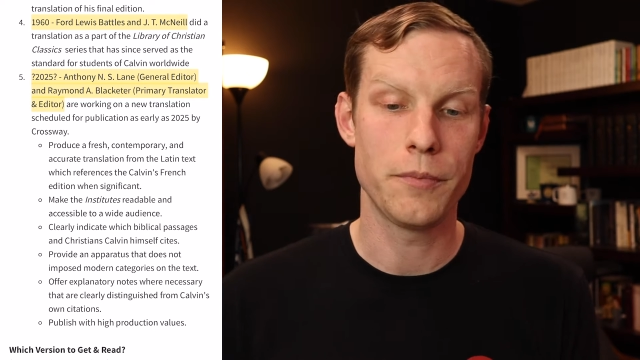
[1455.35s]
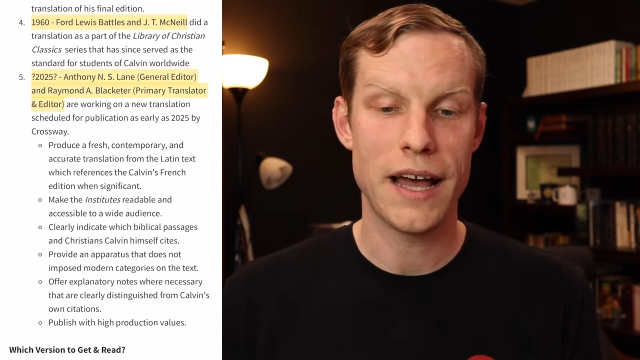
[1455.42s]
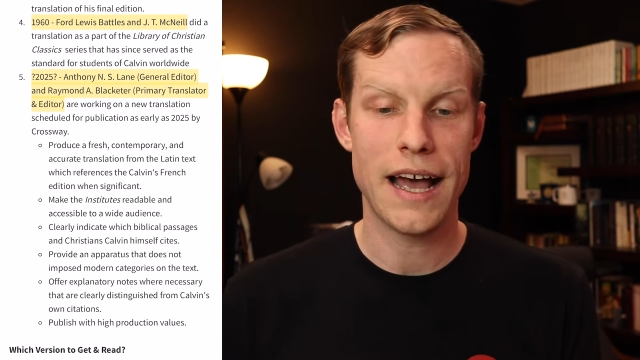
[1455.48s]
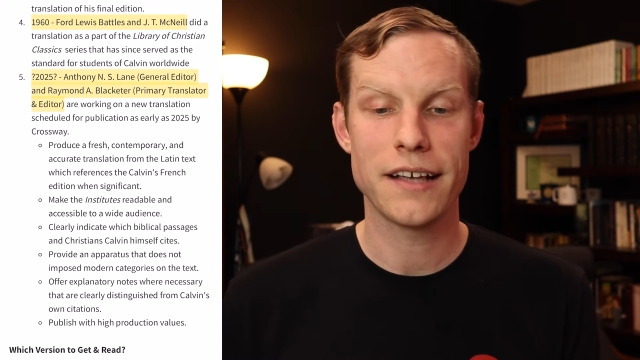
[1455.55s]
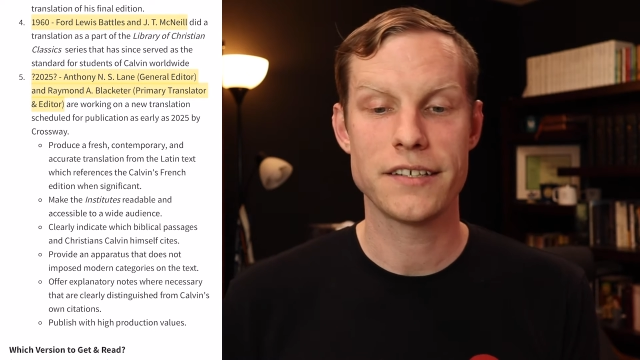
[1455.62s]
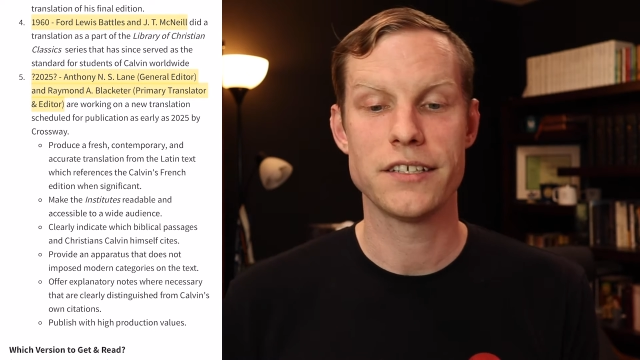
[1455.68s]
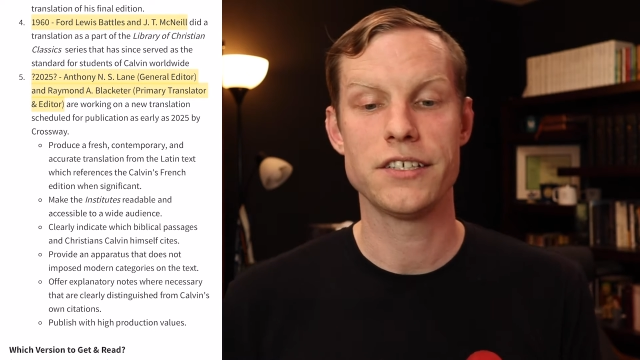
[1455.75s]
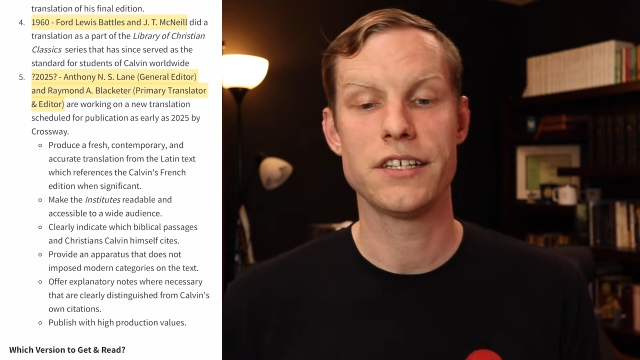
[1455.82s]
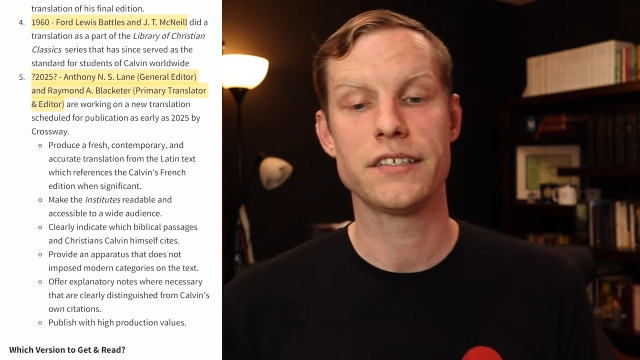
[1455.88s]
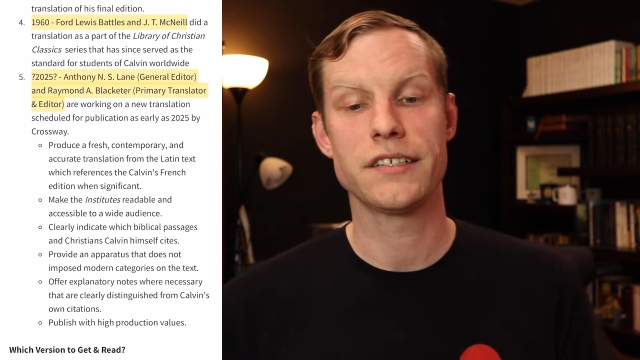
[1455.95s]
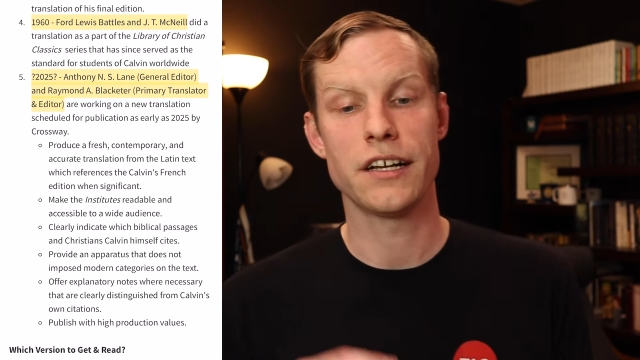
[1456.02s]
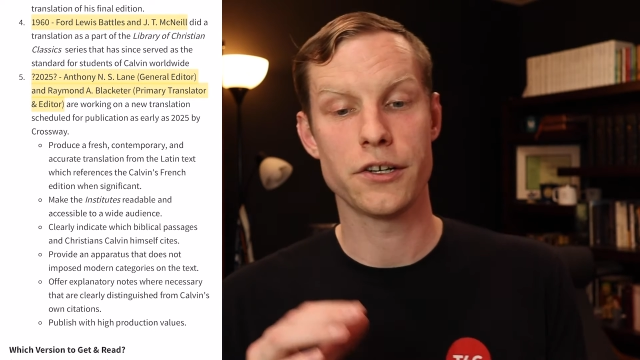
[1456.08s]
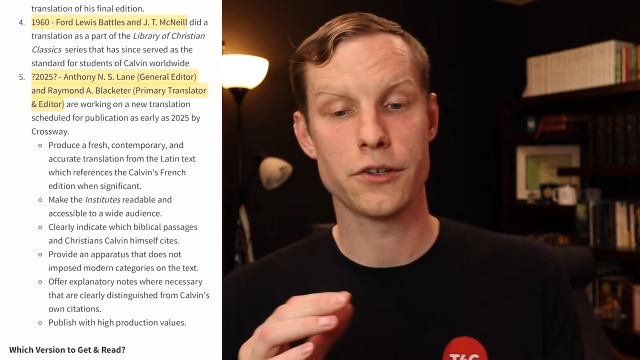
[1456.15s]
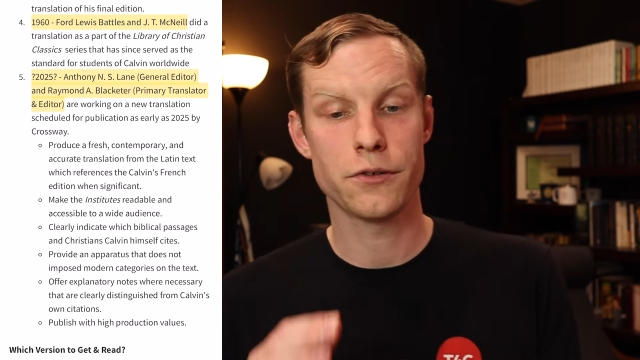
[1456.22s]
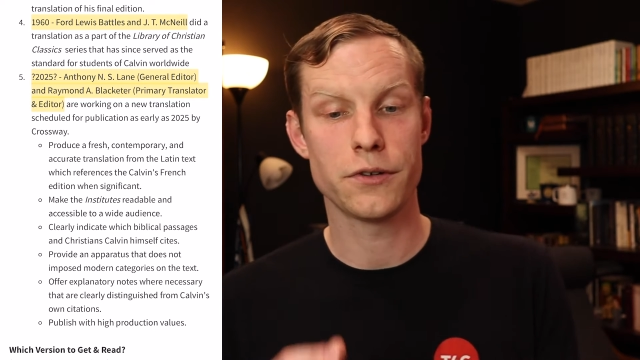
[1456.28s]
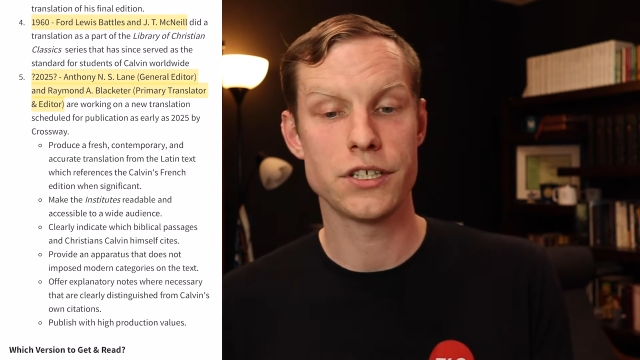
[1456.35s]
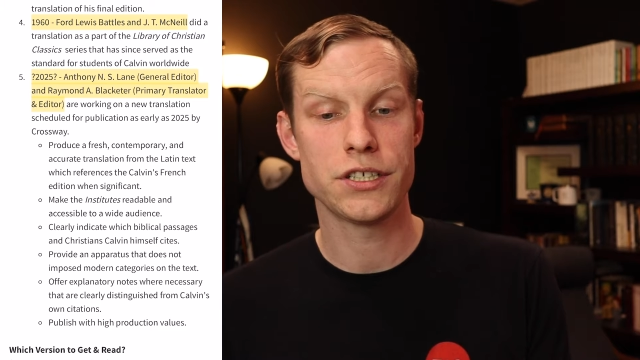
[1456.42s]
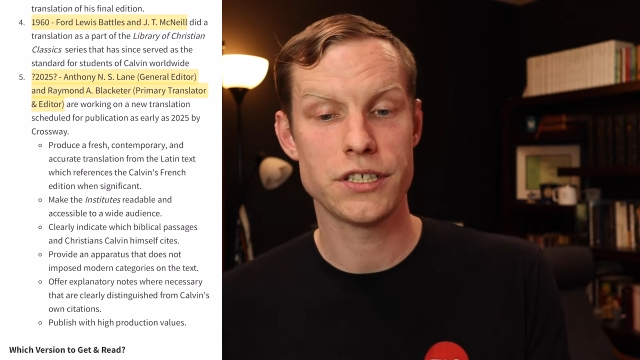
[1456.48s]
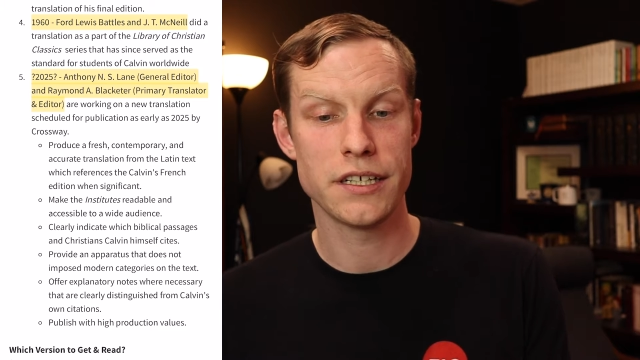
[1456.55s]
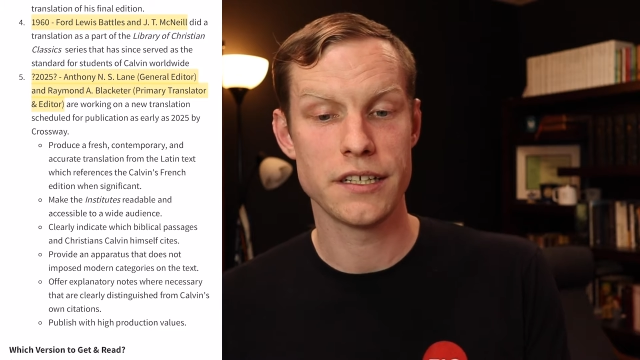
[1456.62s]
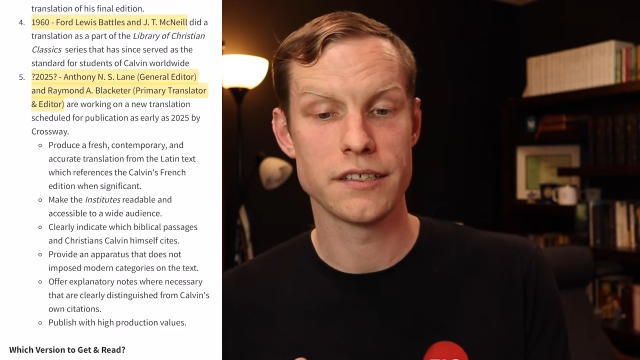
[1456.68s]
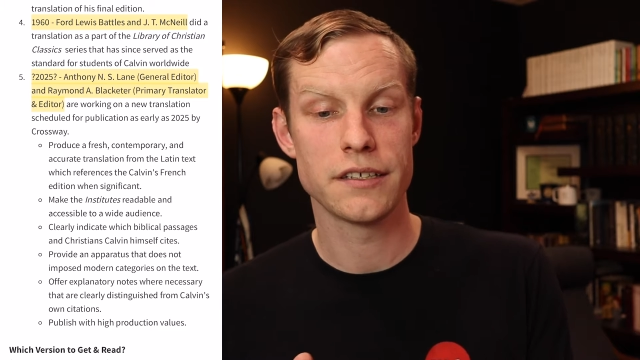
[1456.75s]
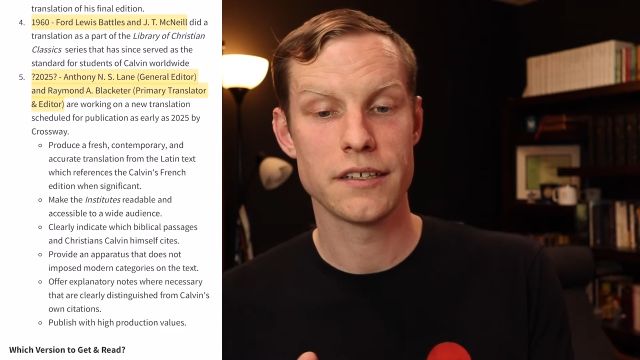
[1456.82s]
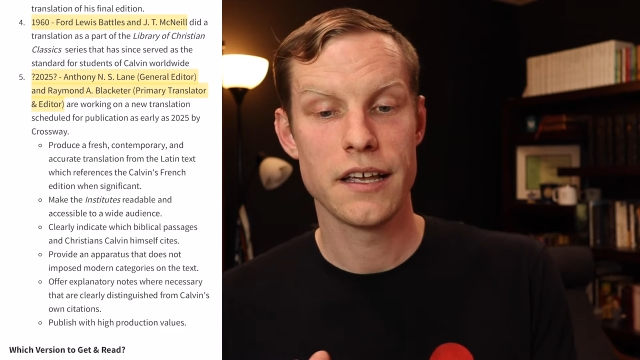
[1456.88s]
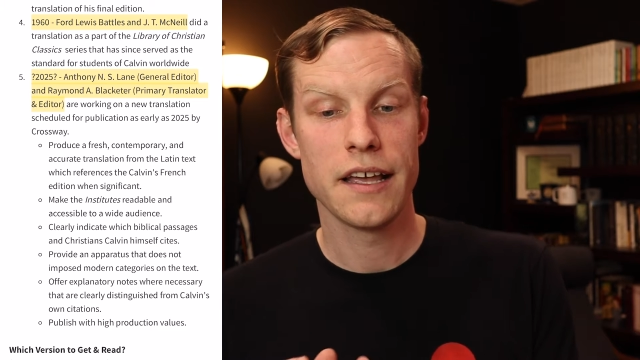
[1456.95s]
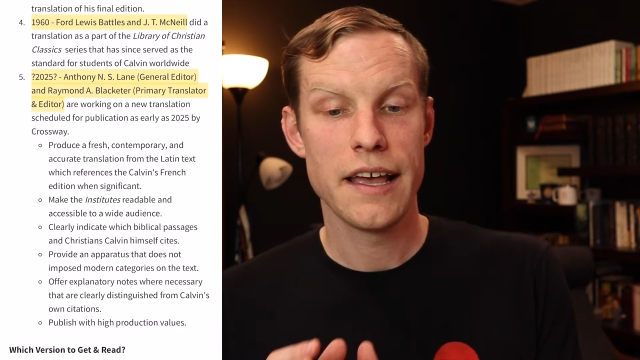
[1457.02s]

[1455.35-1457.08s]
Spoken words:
passages and Christians